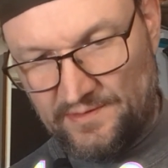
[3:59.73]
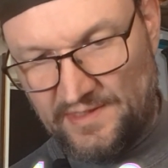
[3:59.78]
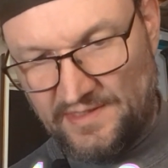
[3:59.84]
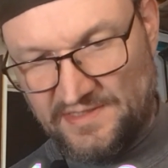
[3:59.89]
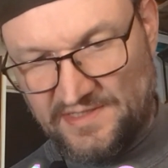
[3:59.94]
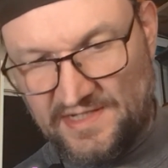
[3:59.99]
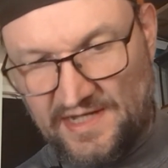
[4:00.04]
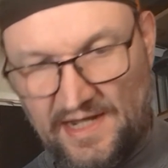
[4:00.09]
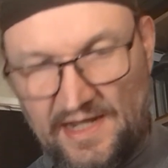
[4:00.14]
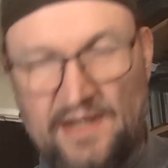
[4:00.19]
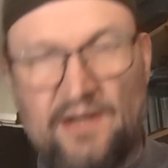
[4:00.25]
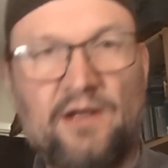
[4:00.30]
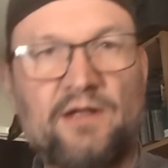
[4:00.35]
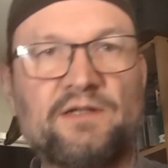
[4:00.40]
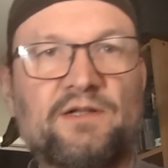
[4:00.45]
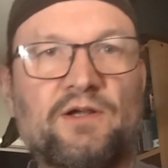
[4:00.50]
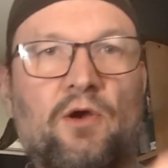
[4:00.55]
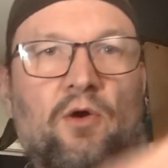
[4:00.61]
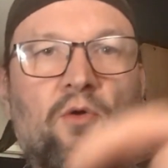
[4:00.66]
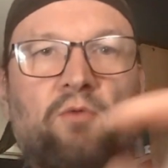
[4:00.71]
This
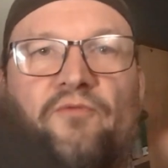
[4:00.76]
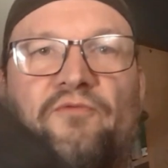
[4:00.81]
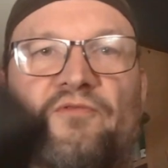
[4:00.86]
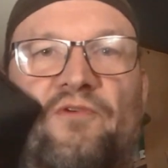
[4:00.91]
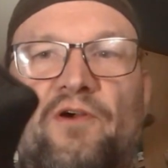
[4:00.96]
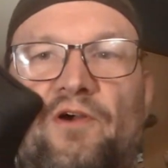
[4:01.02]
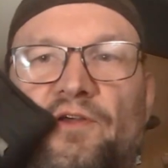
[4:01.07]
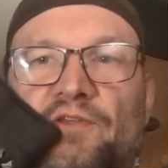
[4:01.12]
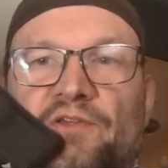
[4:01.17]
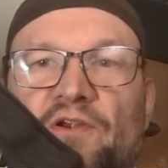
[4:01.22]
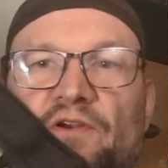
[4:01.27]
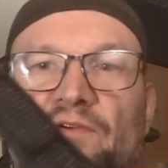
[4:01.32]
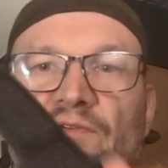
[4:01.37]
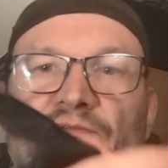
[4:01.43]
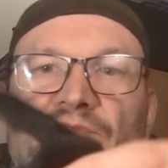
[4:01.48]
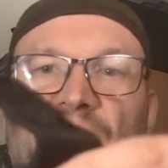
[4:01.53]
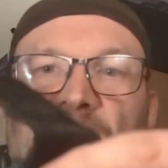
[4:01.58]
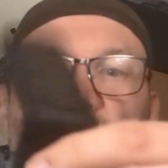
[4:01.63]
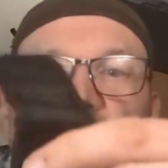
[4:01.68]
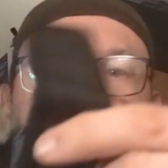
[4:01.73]
cannot go further
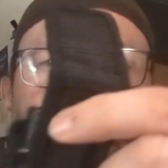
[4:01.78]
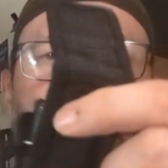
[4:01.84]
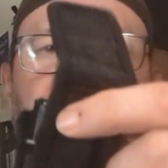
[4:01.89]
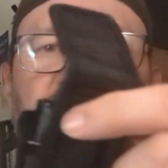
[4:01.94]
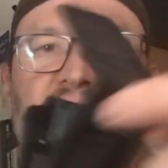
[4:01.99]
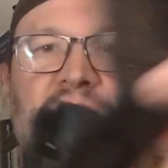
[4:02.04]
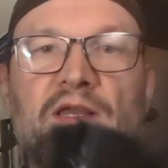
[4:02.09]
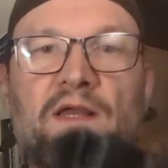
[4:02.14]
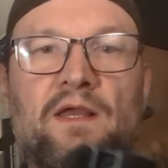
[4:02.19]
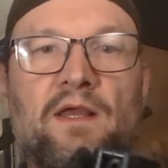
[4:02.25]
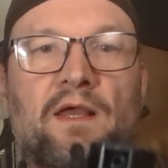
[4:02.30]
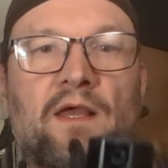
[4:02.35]
than this.